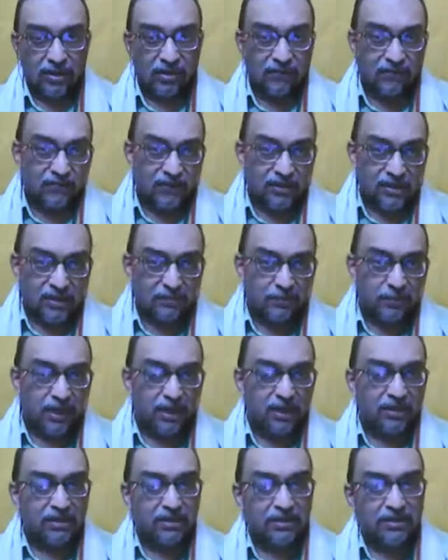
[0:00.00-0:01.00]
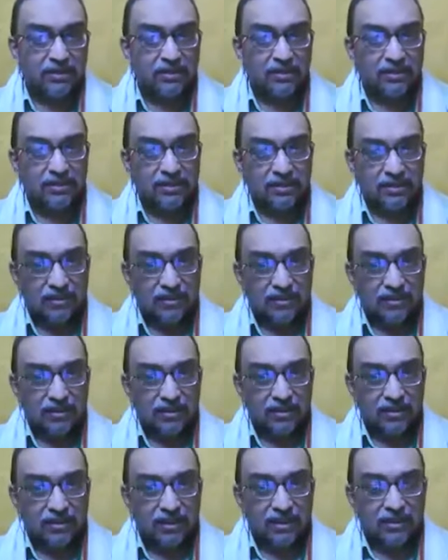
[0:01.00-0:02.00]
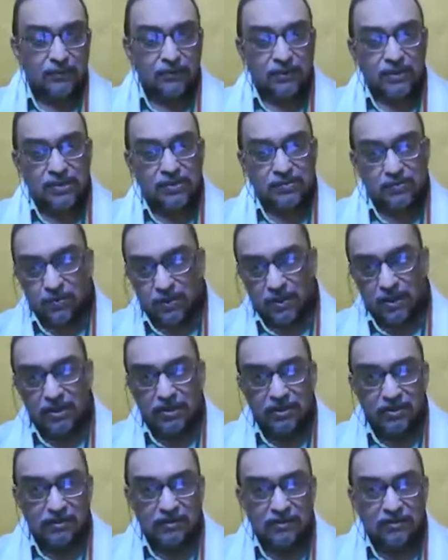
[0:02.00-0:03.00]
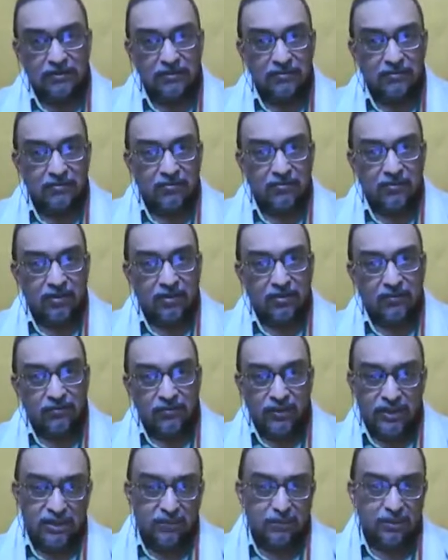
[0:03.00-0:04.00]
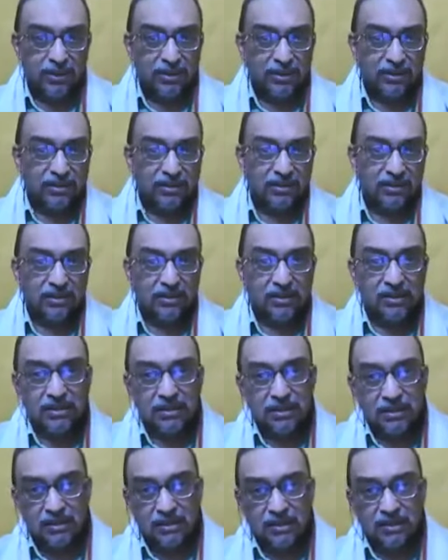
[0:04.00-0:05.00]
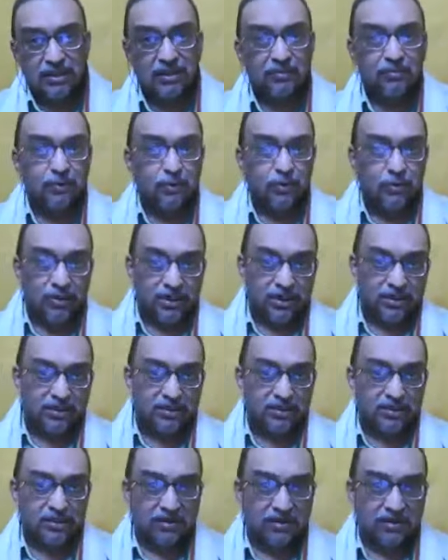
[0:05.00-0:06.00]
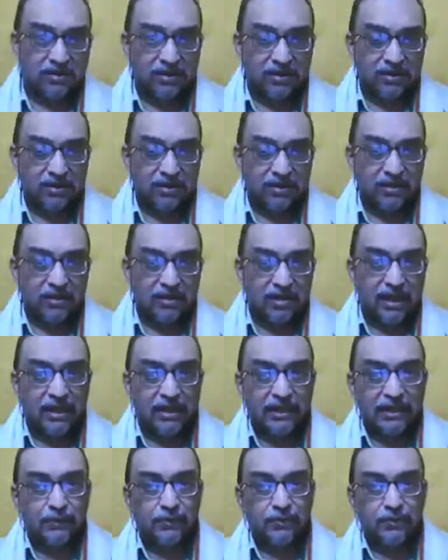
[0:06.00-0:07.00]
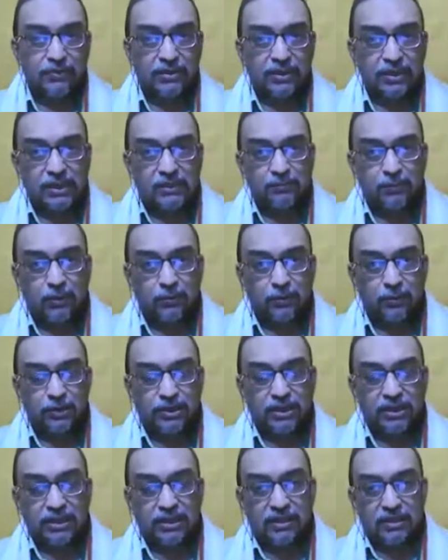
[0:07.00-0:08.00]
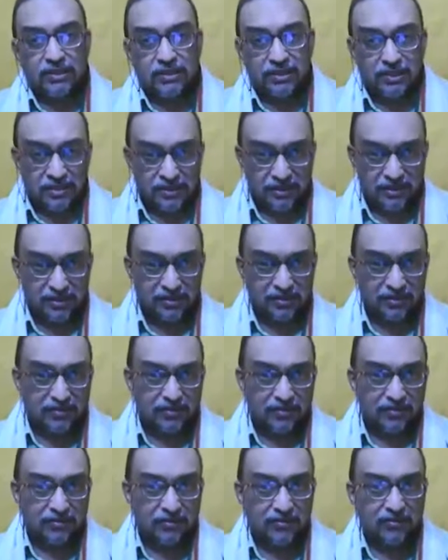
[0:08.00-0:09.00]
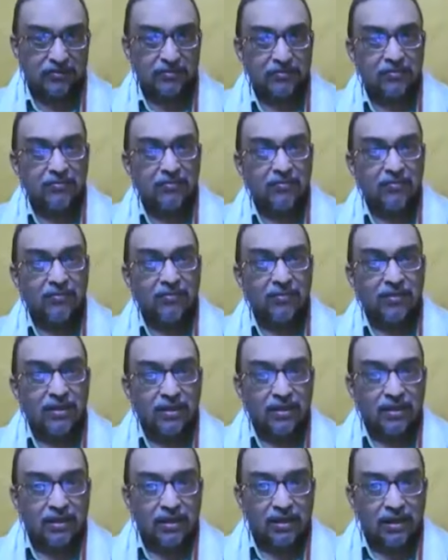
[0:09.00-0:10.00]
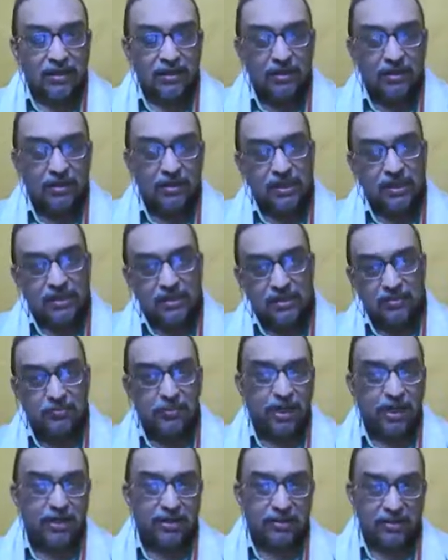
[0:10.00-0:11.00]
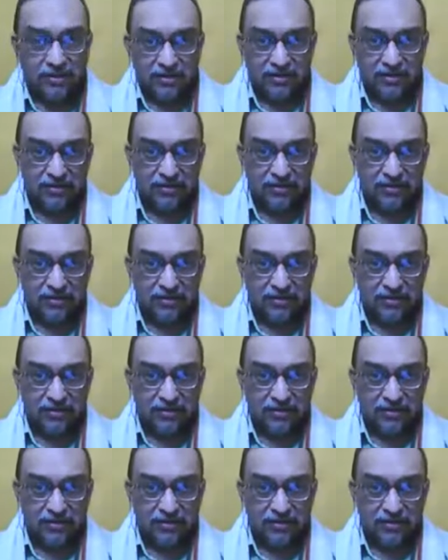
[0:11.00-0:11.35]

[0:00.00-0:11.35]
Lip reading: In the first part, it was small, visible, consistent improvements that give you disproportionate results. In the second part,